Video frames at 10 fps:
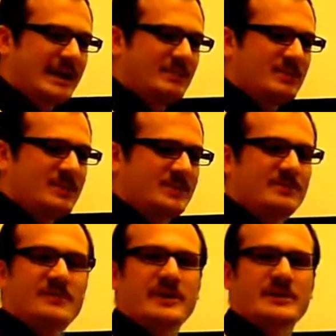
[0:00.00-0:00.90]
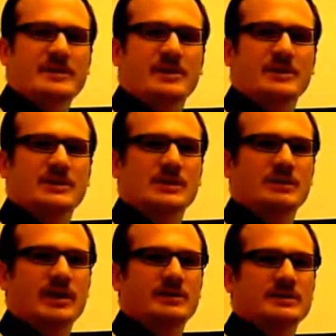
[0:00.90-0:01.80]
able to fit our solar
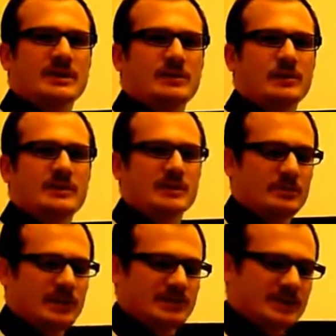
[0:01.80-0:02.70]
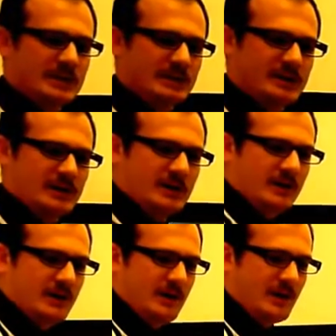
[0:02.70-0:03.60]
panels and wind turbines in.
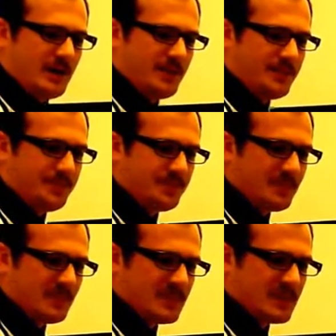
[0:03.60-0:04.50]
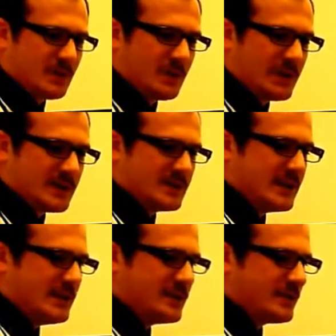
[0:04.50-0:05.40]
So like I
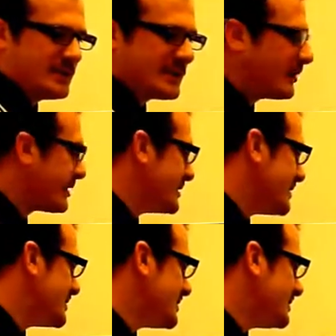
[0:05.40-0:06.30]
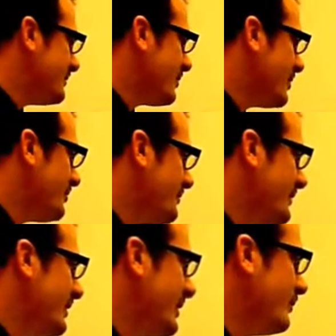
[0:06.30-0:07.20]
said, each grid square contains 6,400
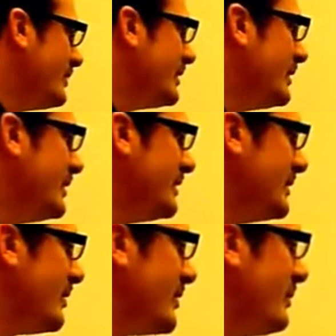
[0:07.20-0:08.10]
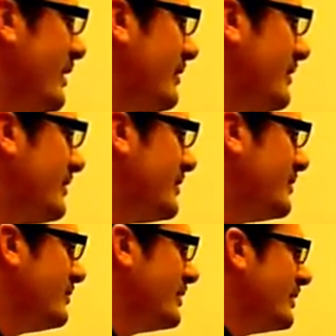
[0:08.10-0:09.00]
feet, and we did all the math
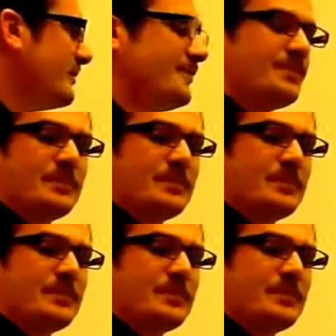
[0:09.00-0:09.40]
to